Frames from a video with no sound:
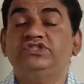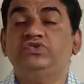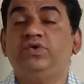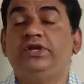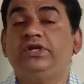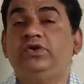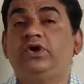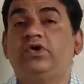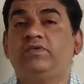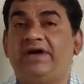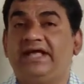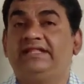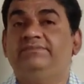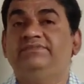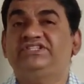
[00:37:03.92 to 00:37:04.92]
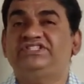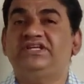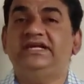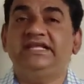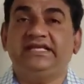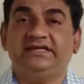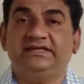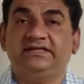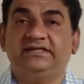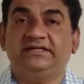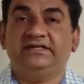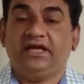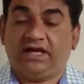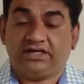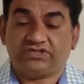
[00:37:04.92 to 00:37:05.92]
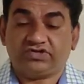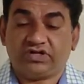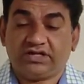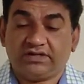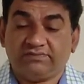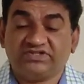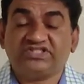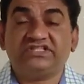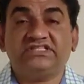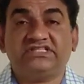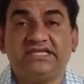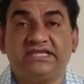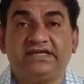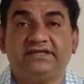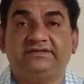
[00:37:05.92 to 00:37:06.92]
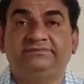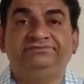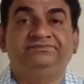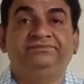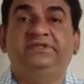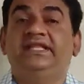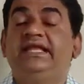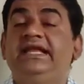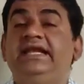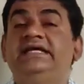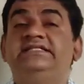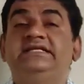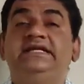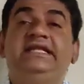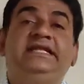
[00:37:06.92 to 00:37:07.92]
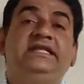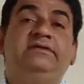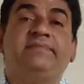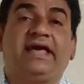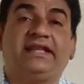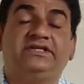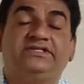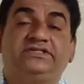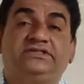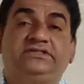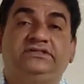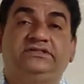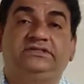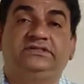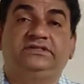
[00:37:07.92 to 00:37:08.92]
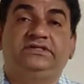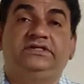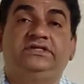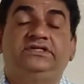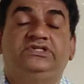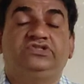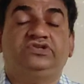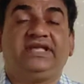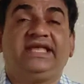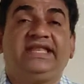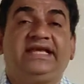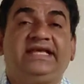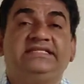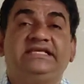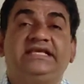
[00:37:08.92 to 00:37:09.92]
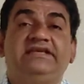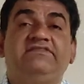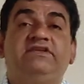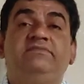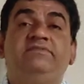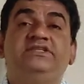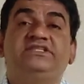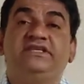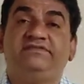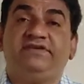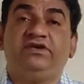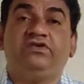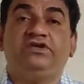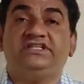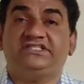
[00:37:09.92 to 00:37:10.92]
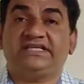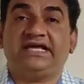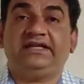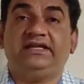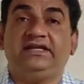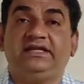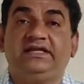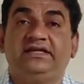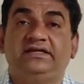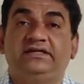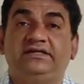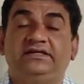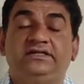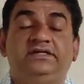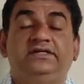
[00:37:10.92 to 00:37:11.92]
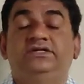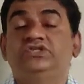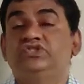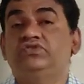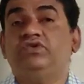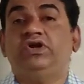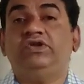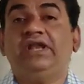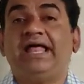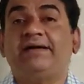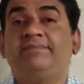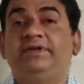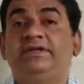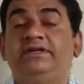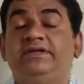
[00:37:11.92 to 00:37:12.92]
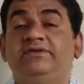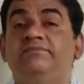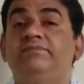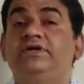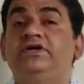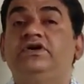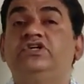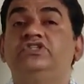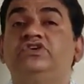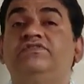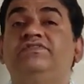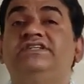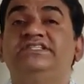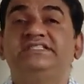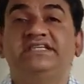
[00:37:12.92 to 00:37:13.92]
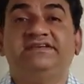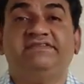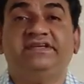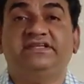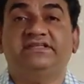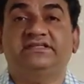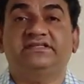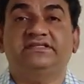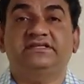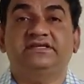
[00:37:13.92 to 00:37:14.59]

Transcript: is going to acquire, Mr. C, he doesn't need the manager. So can I say he will be saving on his salary? So what will happen? Because of his savings,